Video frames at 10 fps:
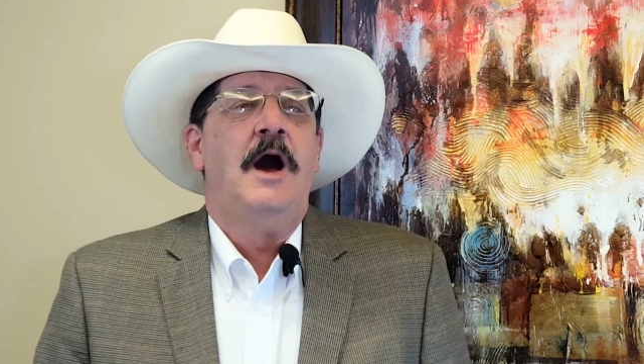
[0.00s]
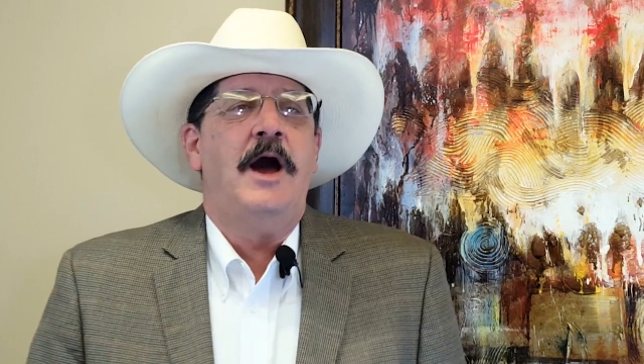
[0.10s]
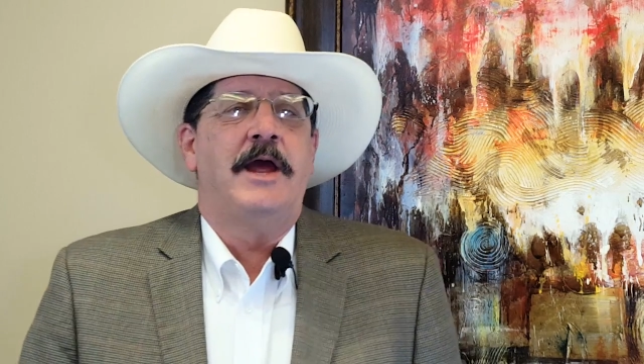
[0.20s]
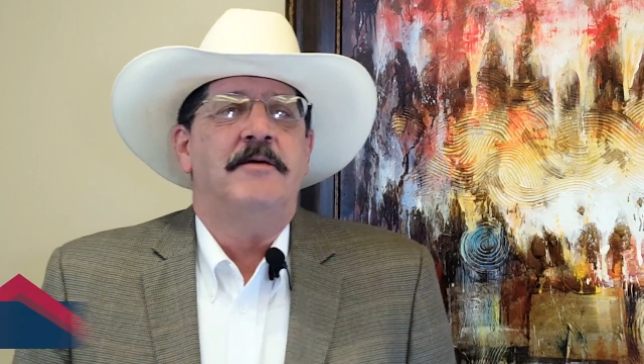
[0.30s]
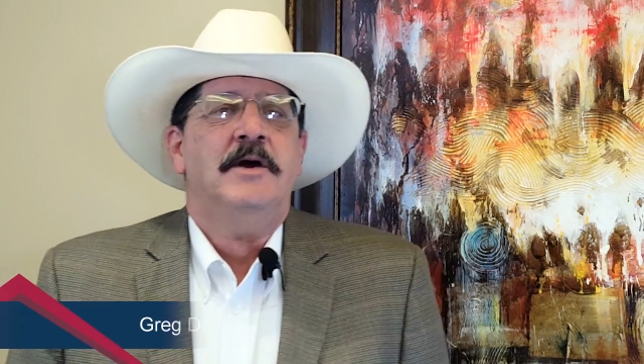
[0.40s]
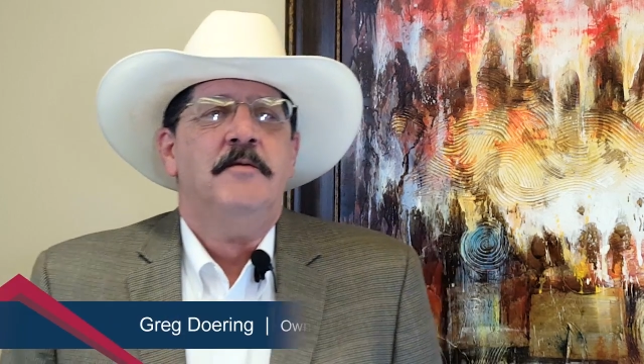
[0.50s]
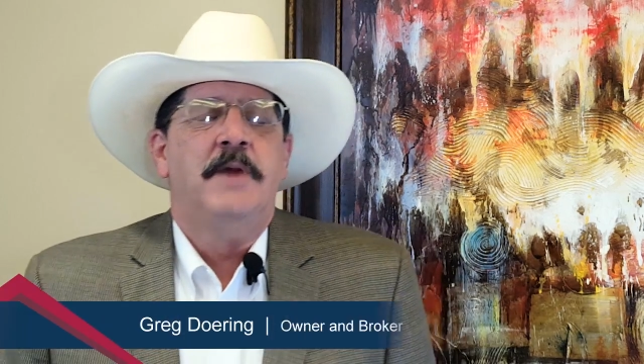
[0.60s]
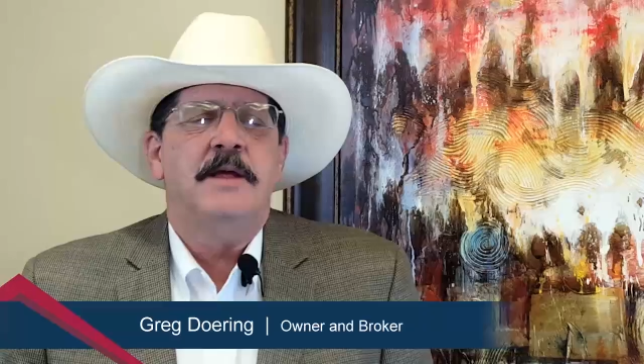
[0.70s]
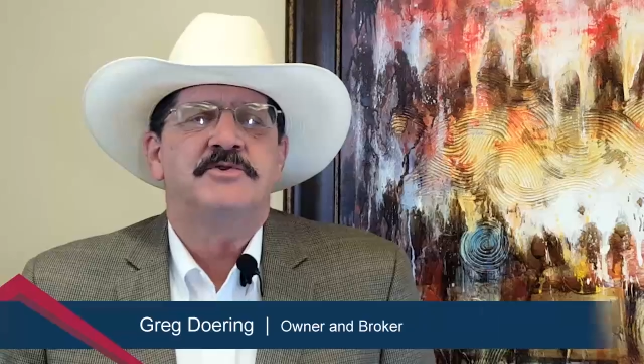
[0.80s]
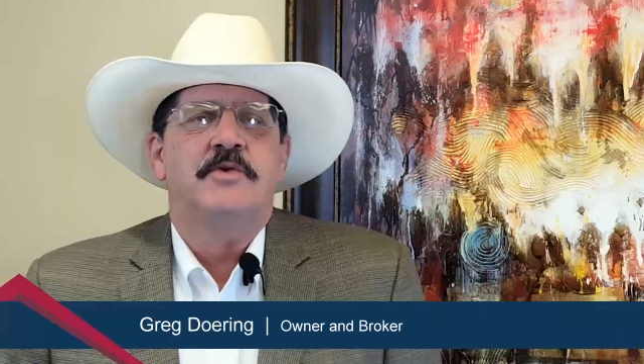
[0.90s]
Hi,
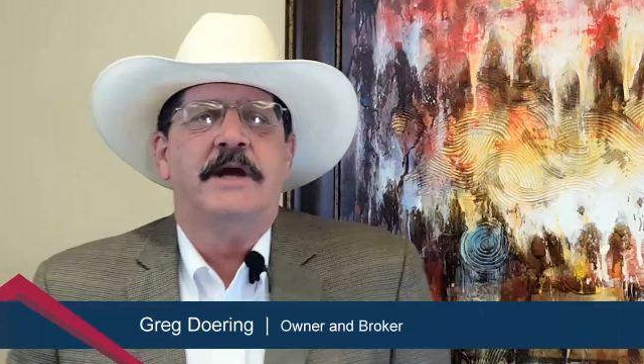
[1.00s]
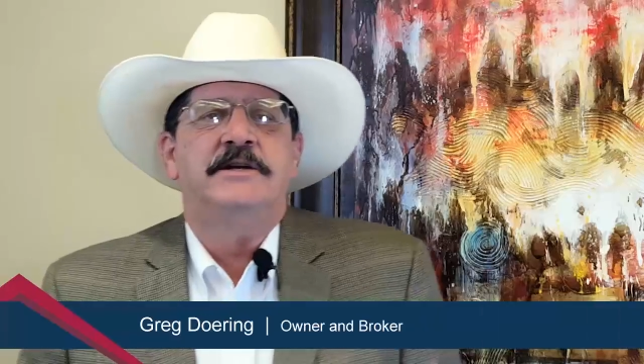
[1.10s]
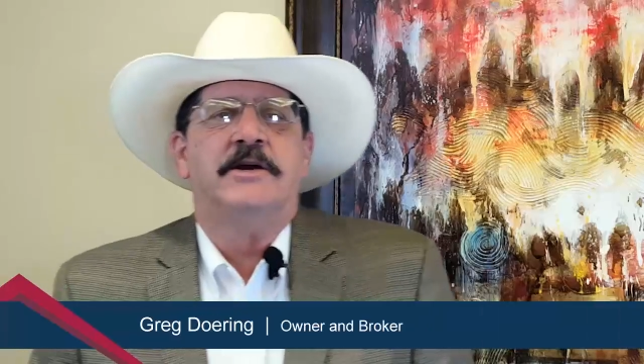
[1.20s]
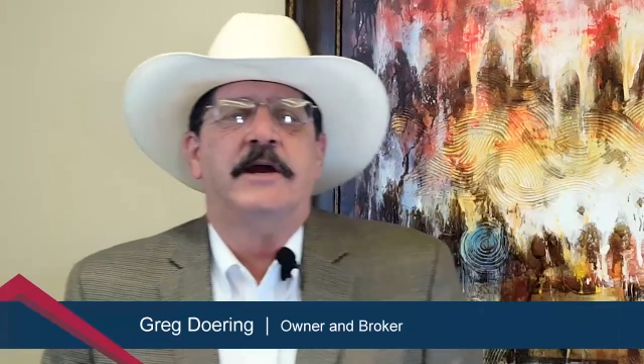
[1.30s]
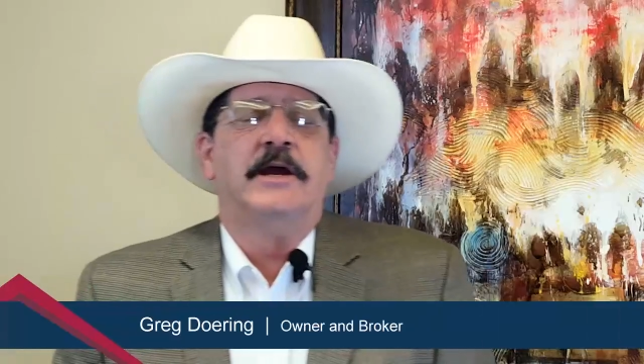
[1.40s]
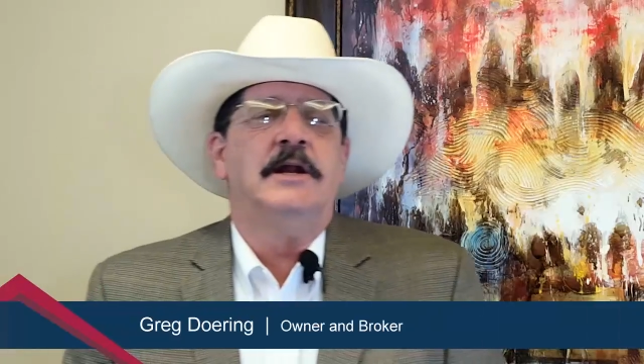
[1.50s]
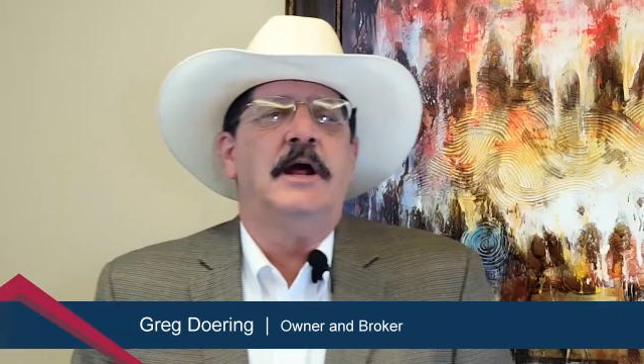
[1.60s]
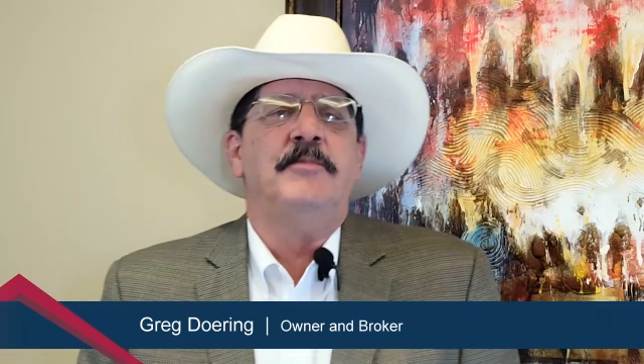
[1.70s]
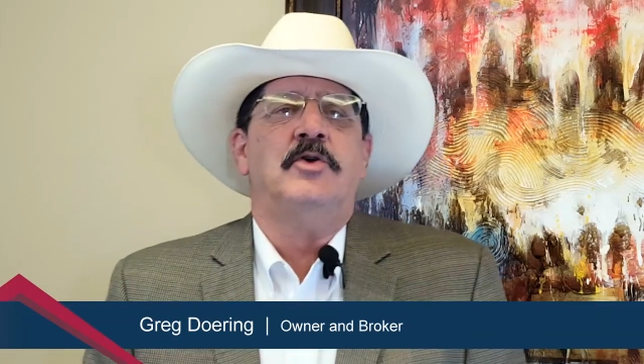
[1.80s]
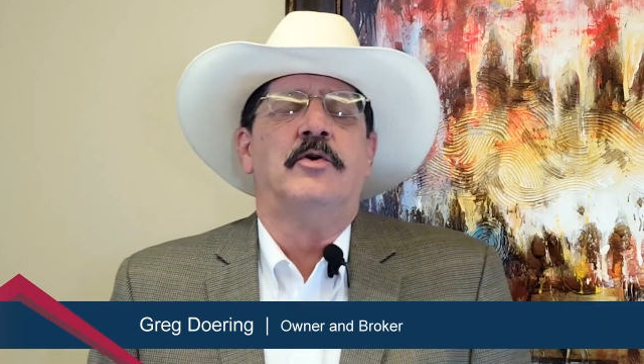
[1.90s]
my name is Greg Doering, and
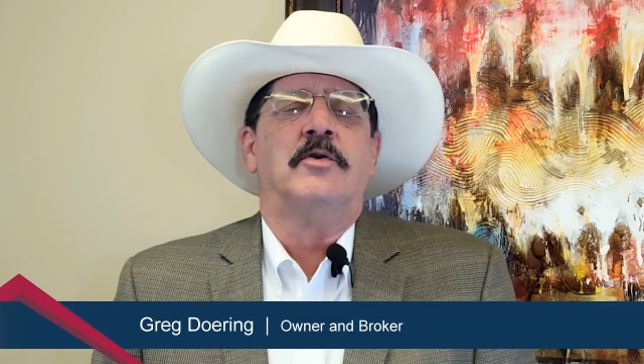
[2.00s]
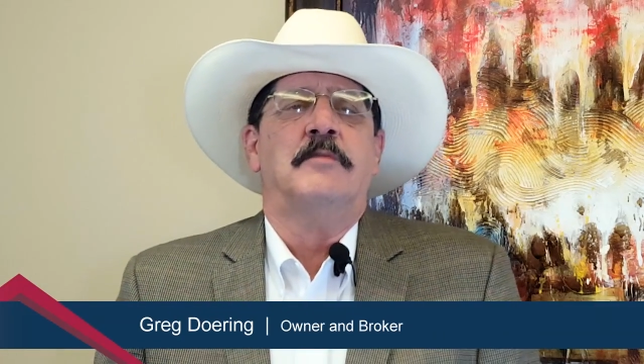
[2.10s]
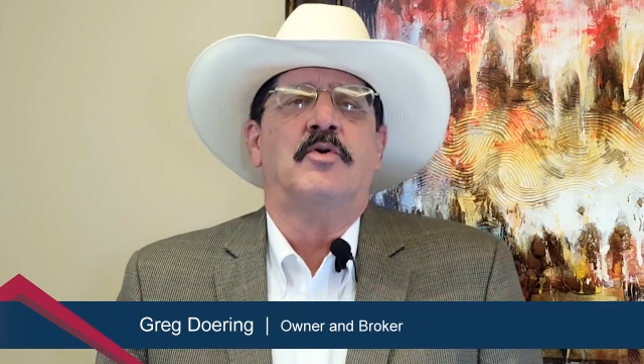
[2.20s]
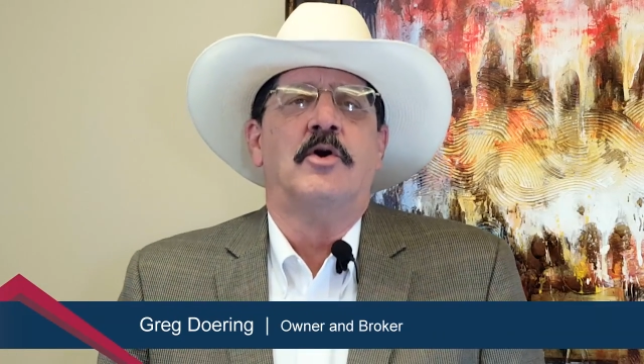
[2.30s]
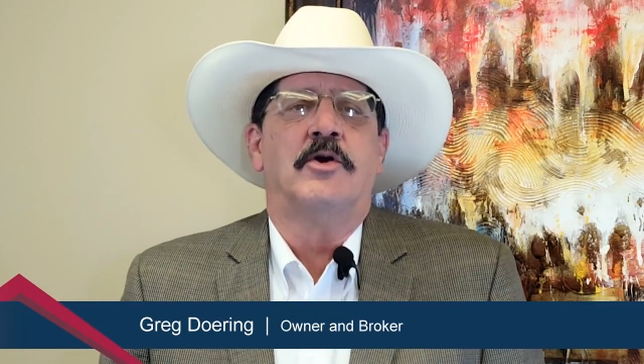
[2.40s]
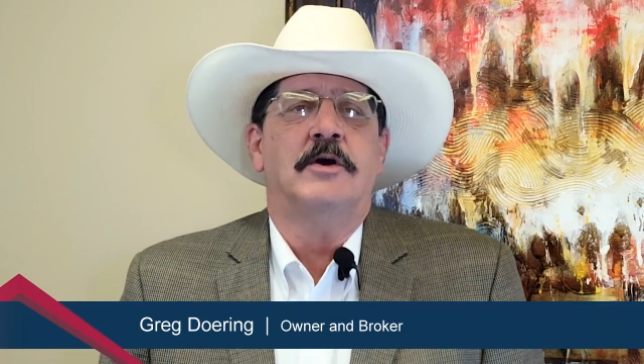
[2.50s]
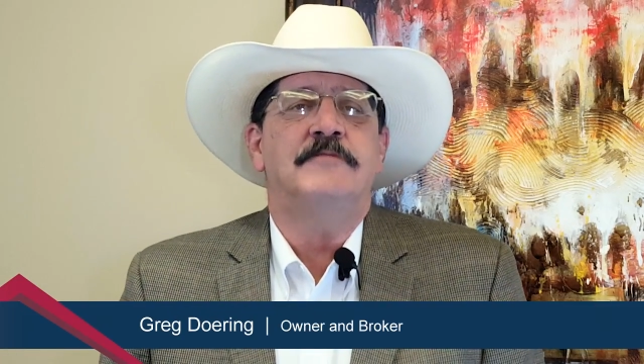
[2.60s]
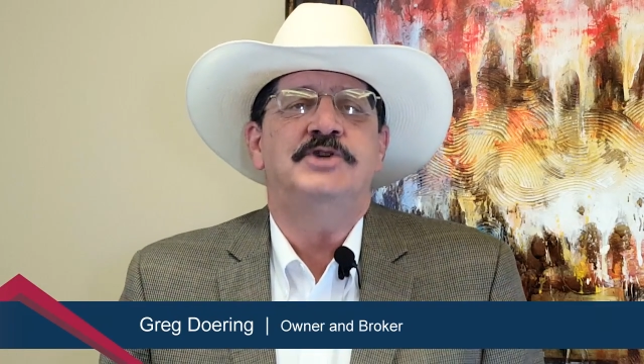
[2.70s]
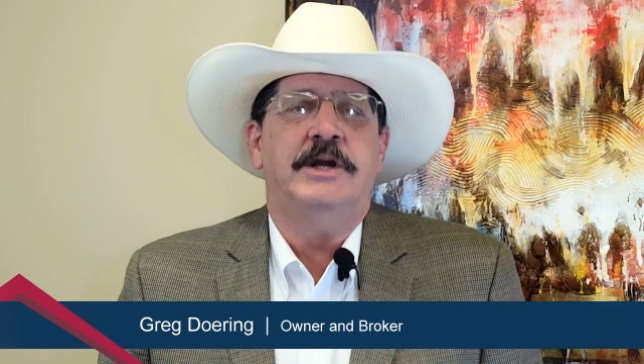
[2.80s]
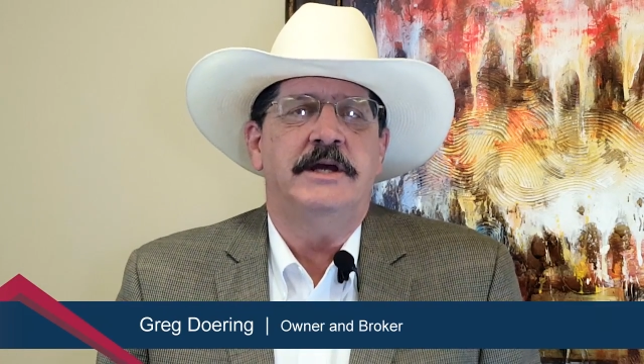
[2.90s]
I'm the owner and broker
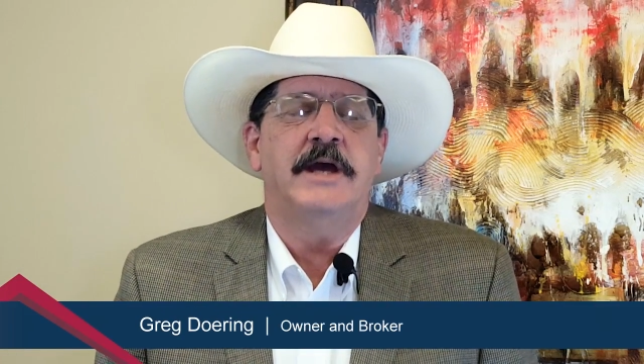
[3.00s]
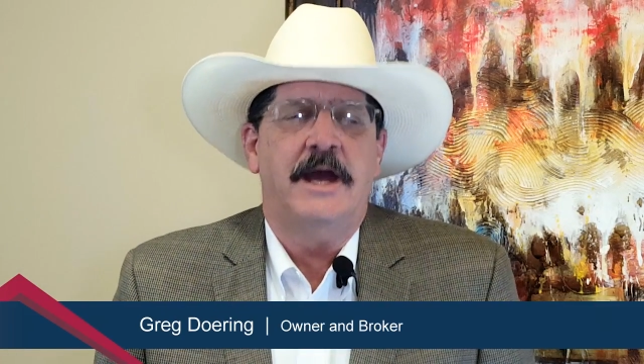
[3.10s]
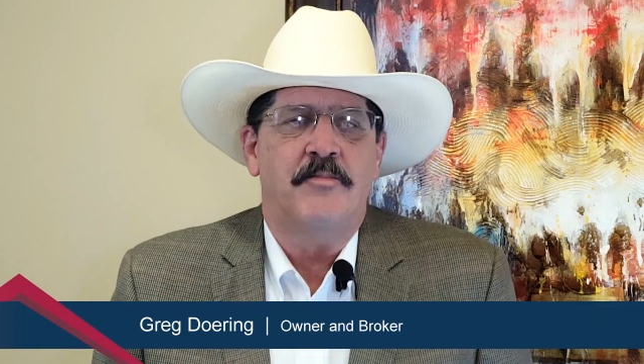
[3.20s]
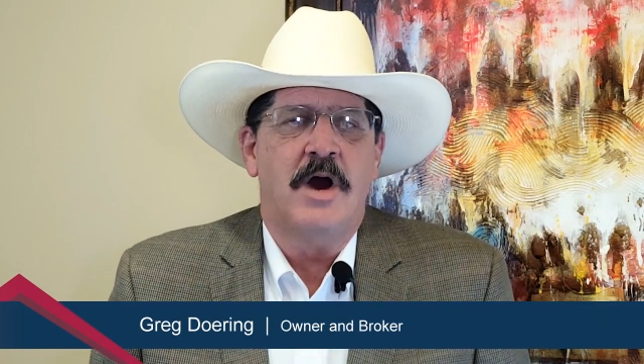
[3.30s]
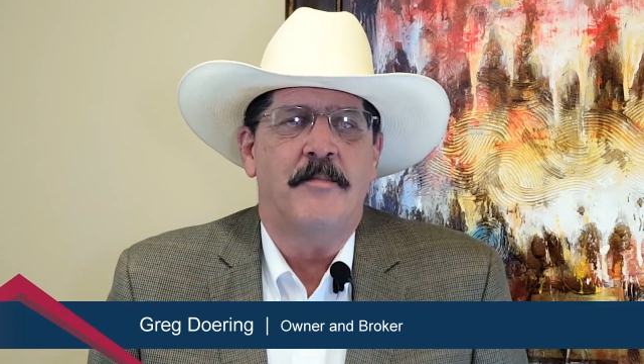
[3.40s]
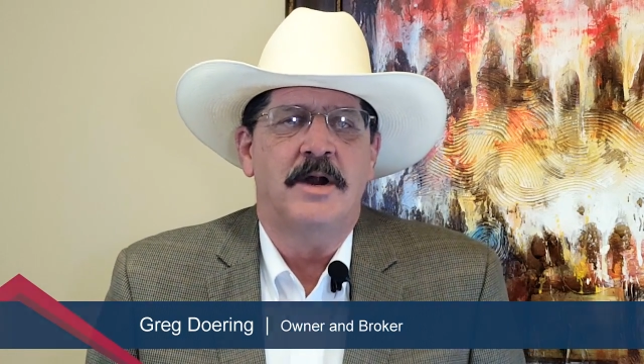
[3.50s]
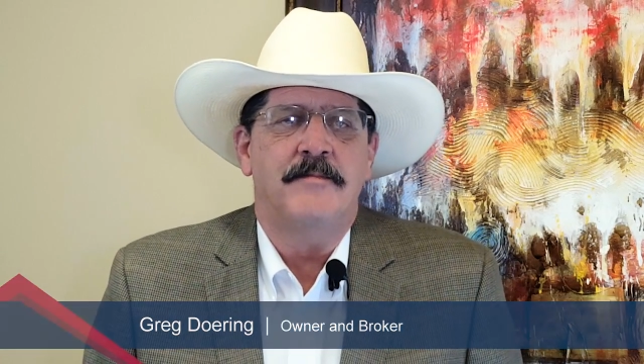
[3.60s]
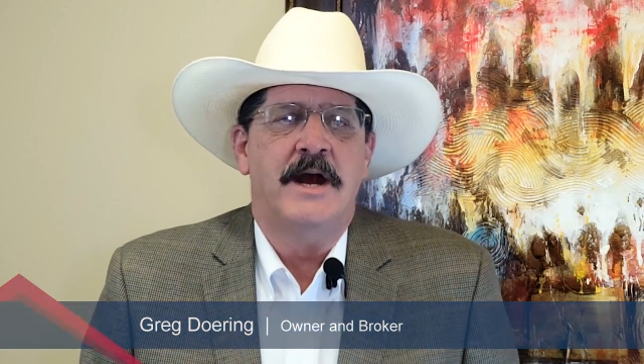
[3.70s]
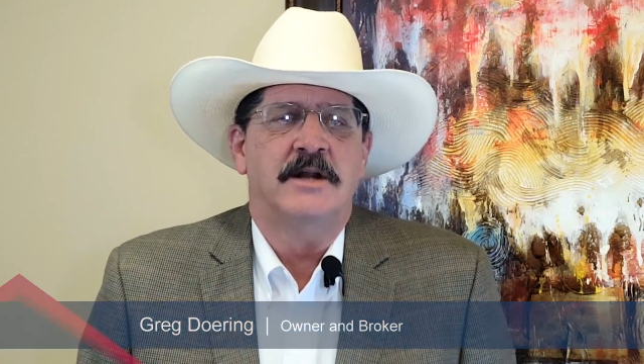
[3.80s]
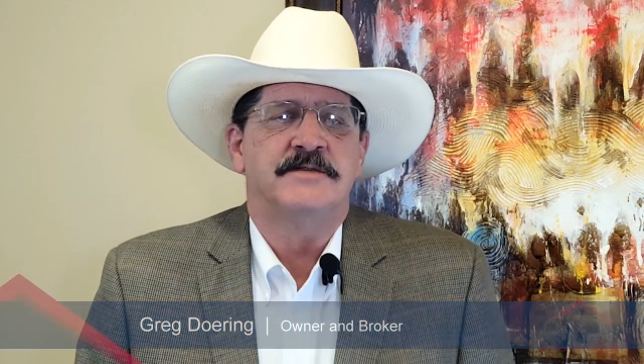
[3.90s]
of GDAA Property
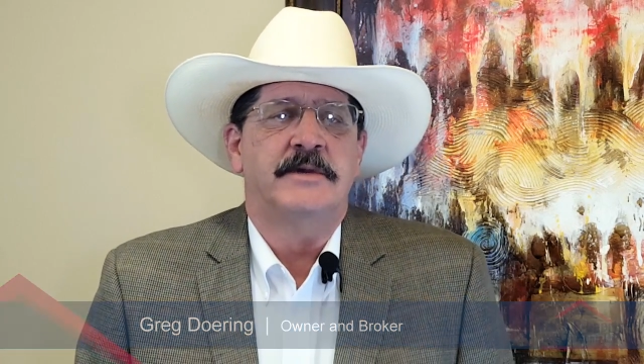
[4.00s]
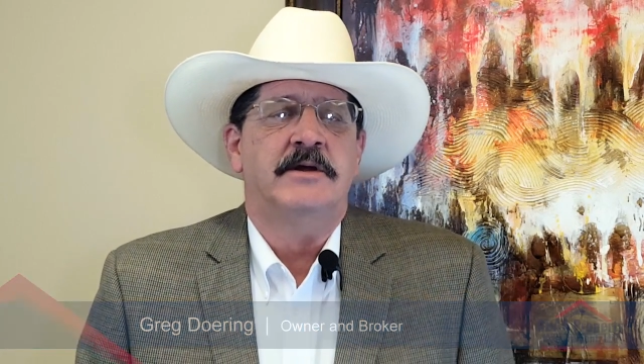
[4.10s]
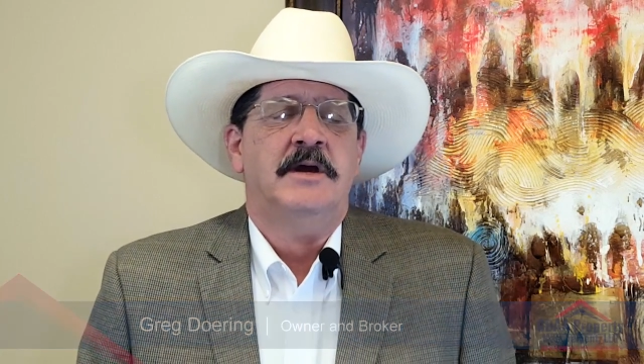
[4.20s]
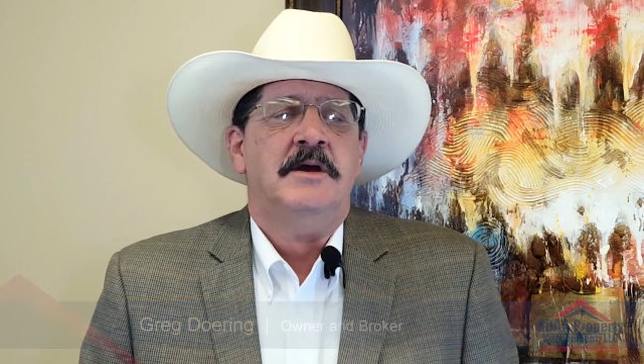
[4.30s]
Management.